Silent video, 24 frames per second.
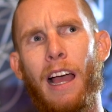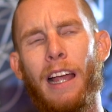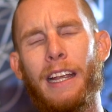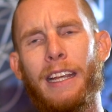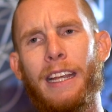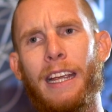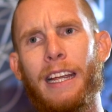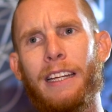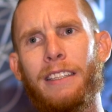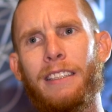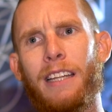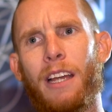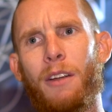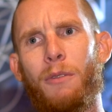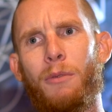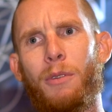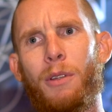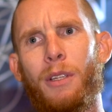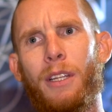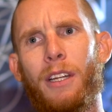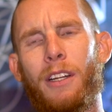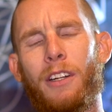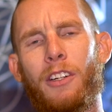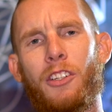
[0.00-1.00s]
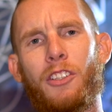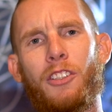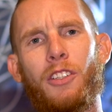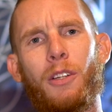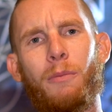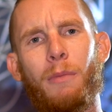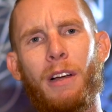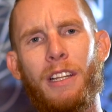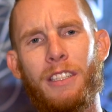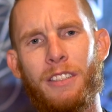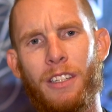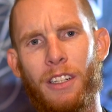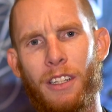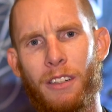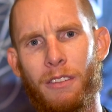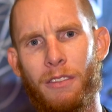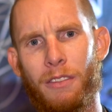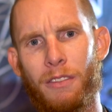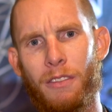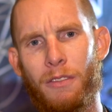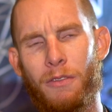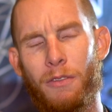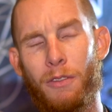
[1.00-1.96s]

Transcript: can't say I really understood myself